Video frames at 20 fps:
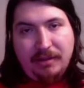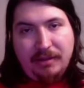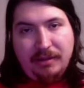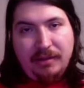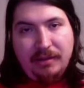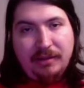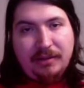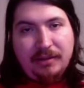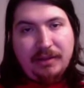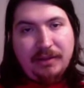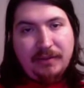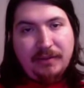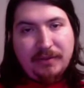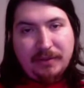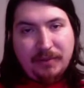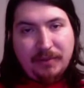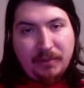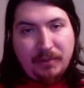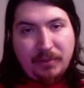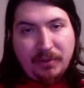And it's not even
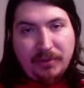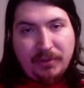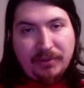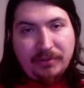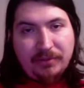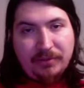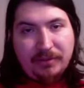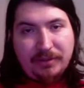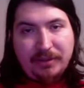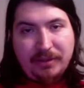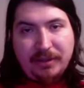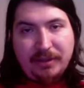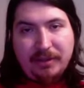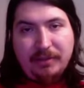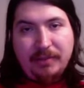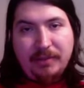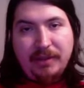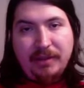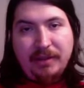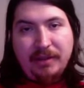something personal. It's not
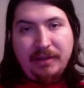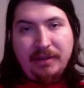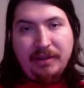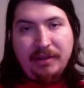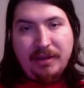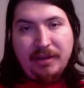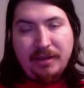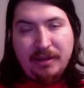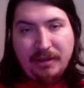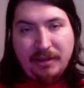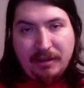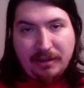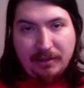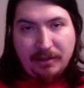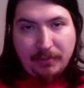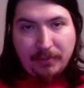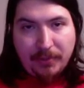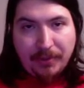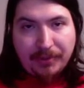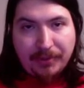going to be like a
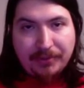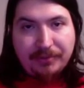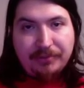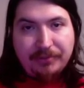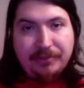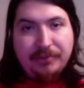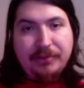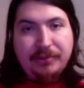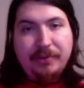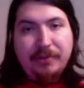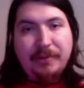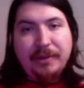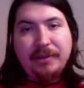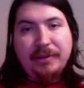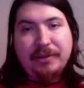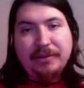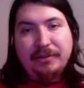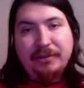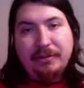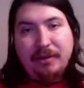personal result
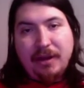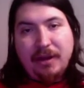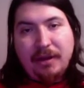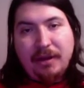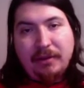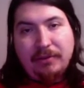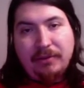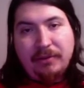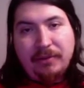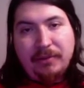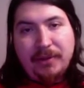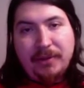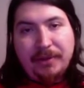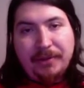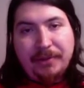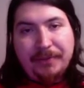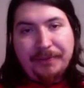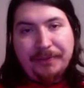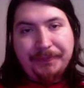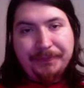because they're angry
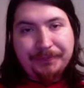about